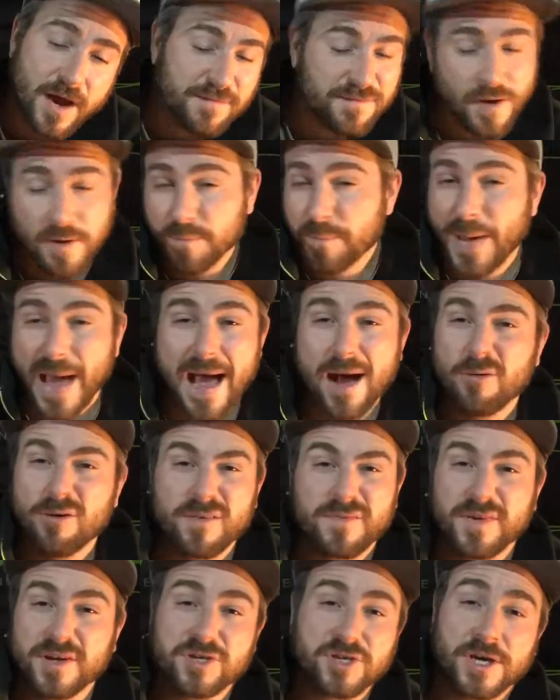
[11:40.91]
if I'm power
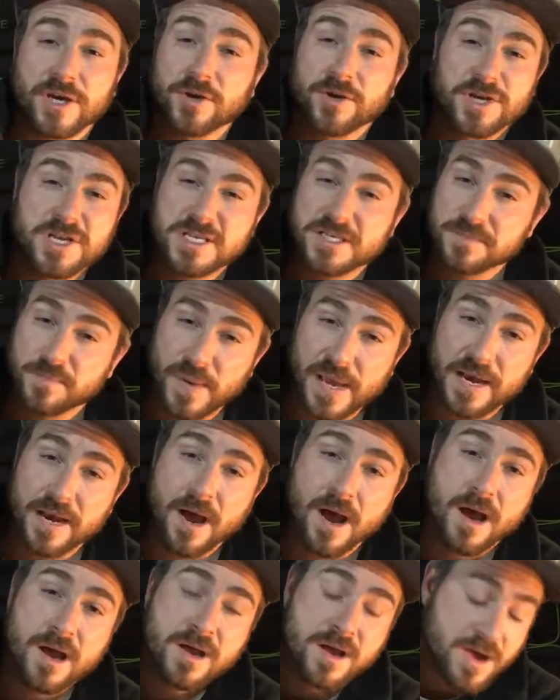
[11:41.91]
fishing on a
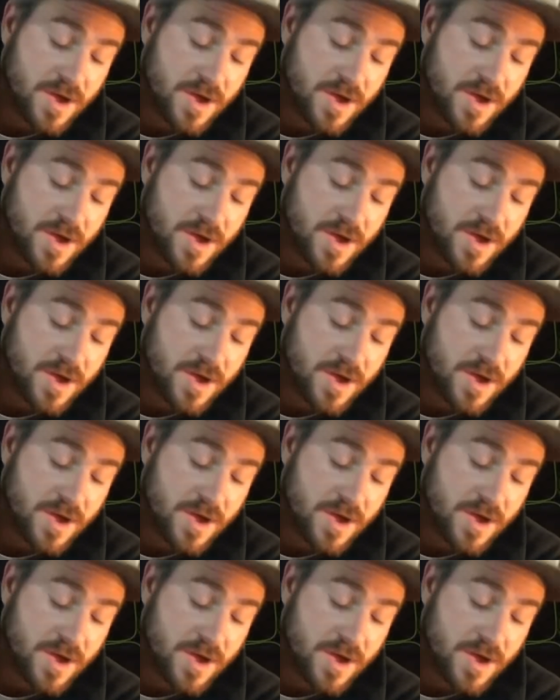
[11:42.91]
spinner